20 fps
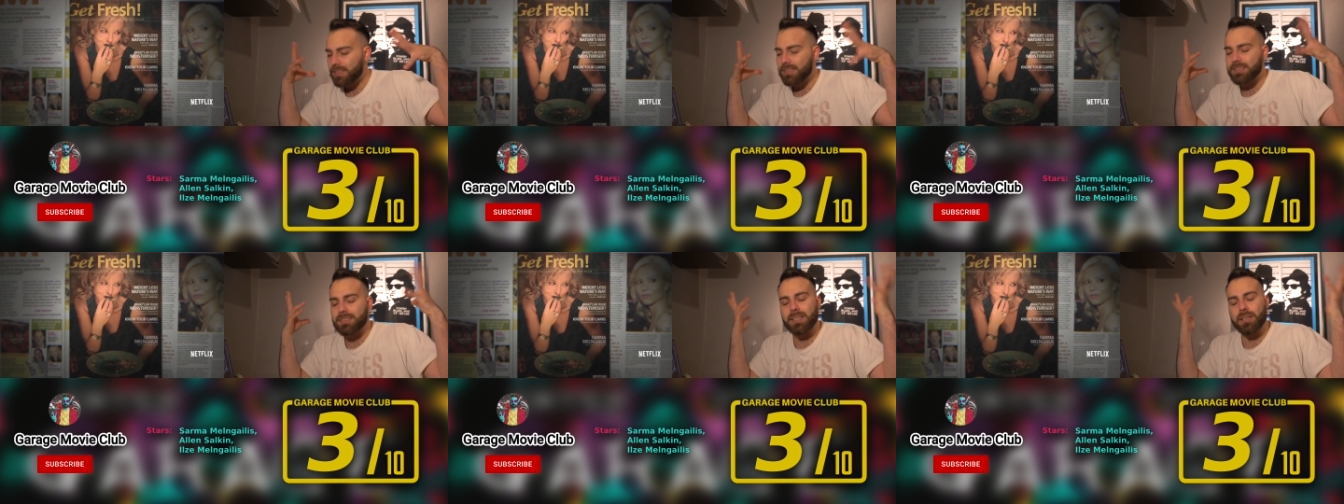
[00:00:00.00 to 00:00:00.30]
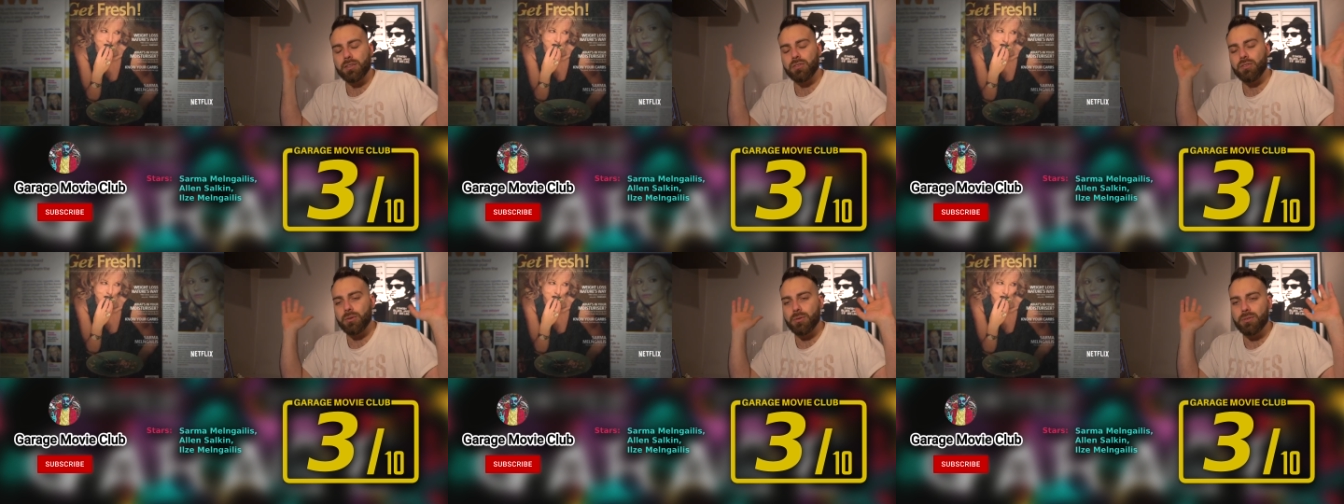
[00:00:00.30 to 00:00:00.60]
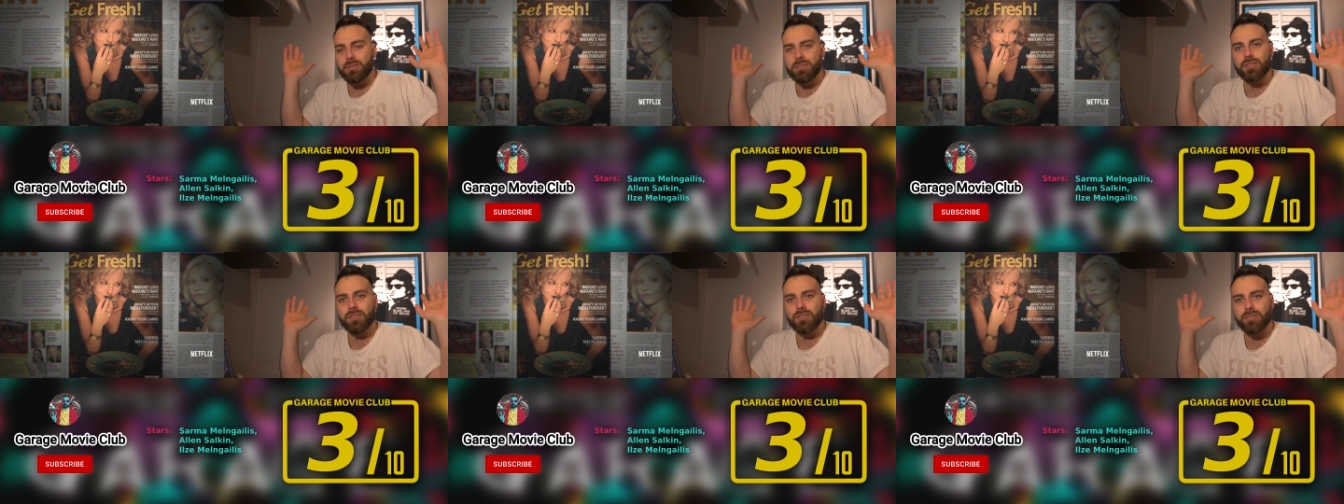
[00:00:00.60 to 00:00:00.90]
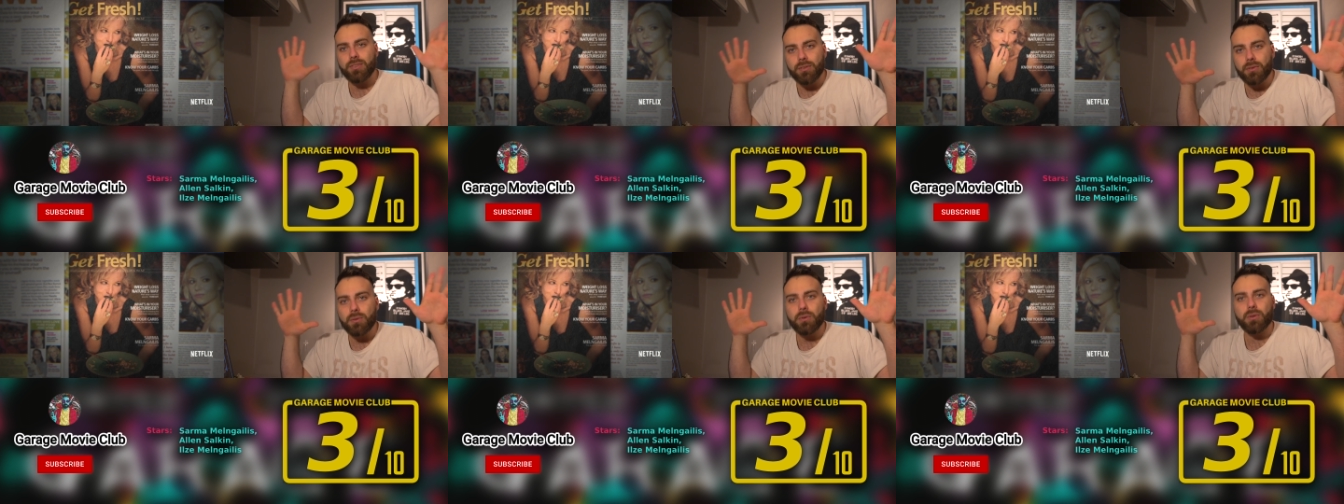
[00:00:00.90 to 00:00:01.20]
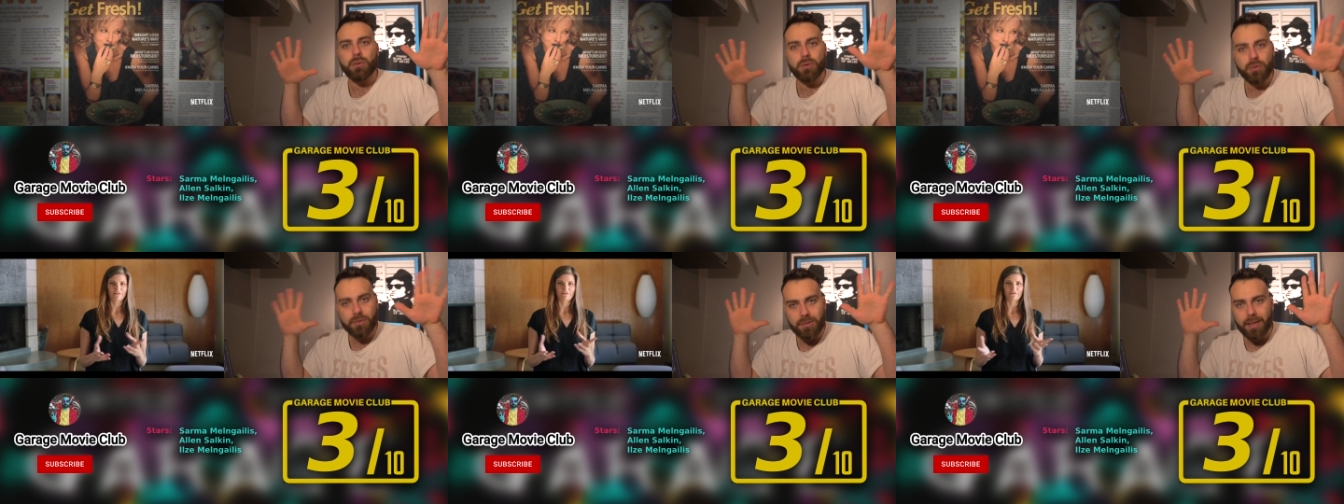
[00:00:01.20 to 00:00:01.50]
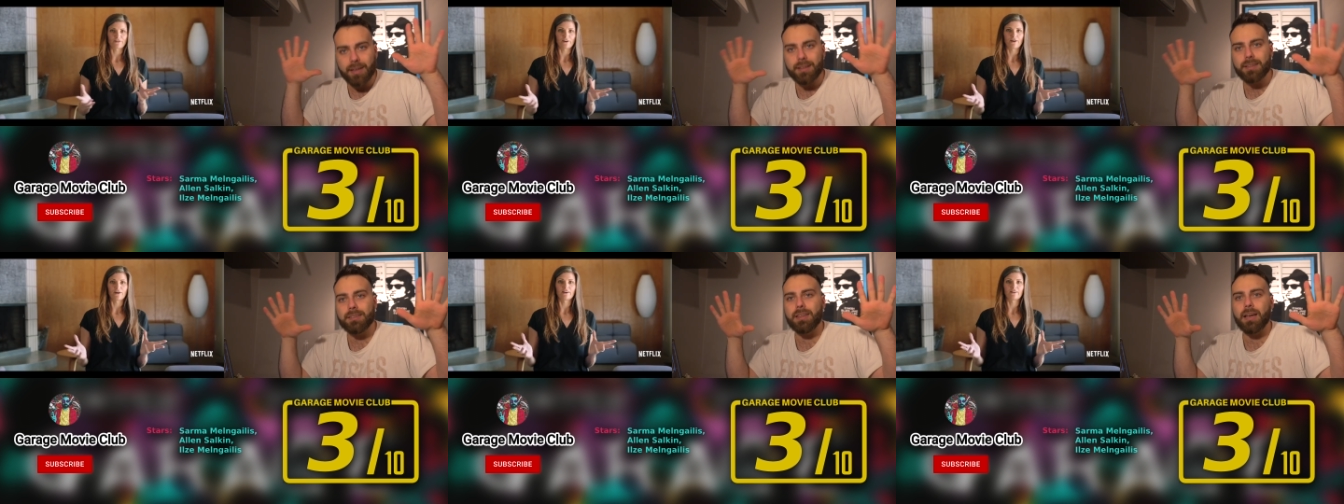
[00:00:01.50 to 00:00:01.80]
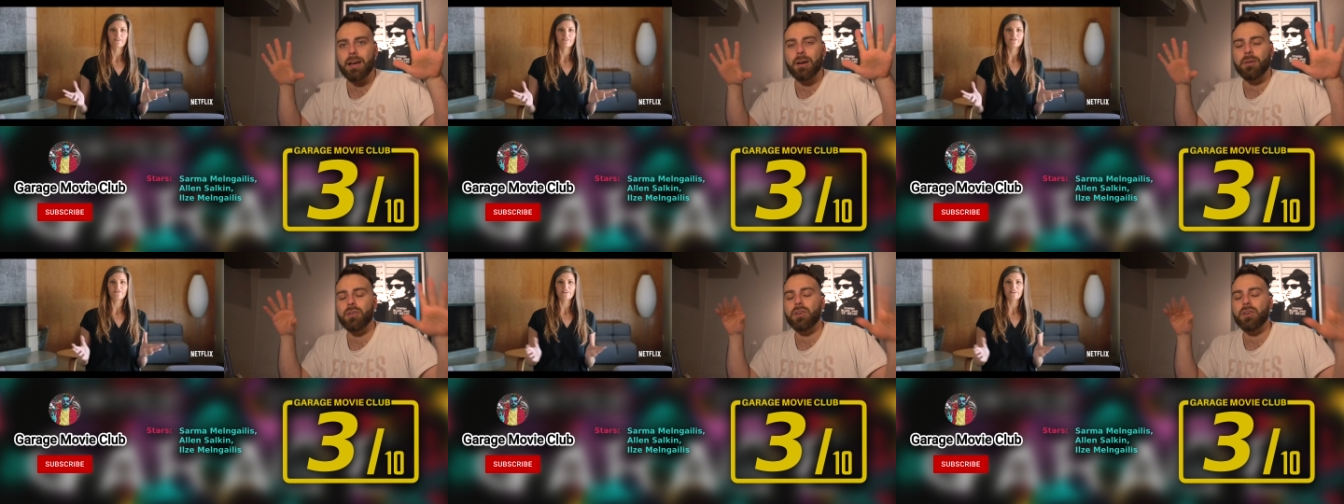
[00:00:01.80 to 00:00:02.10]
it's like, dude, just take it down a